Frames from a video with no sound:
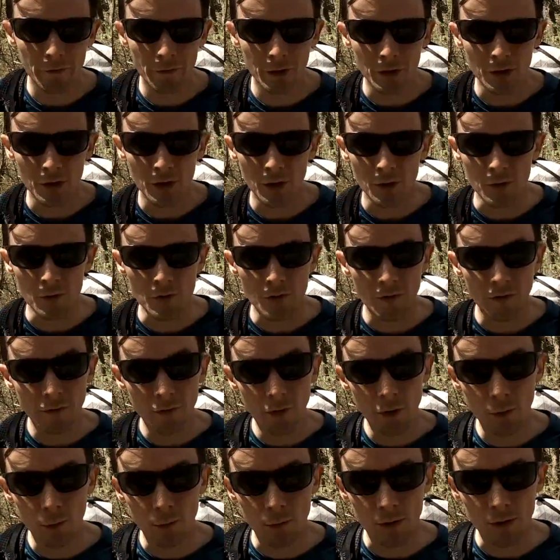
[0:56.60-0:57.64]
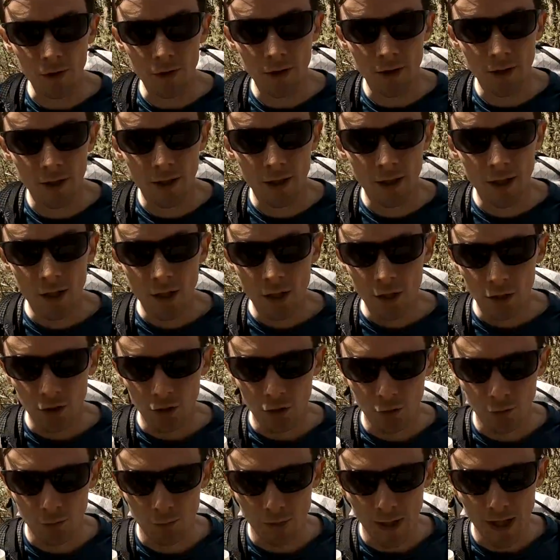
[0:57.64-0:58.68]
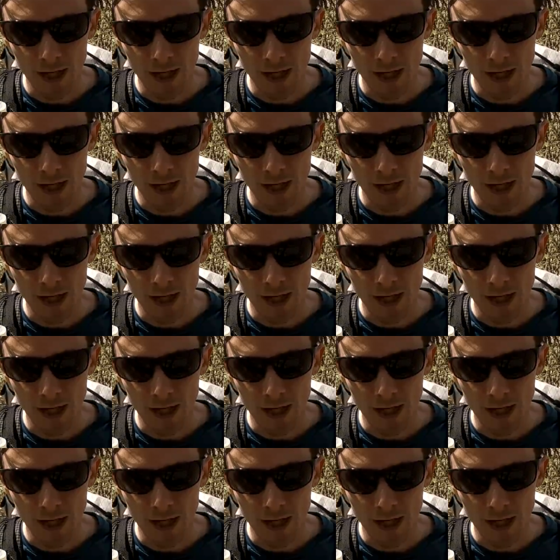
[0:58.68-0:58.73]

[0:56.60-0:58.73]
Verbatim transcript: foot goes forward, your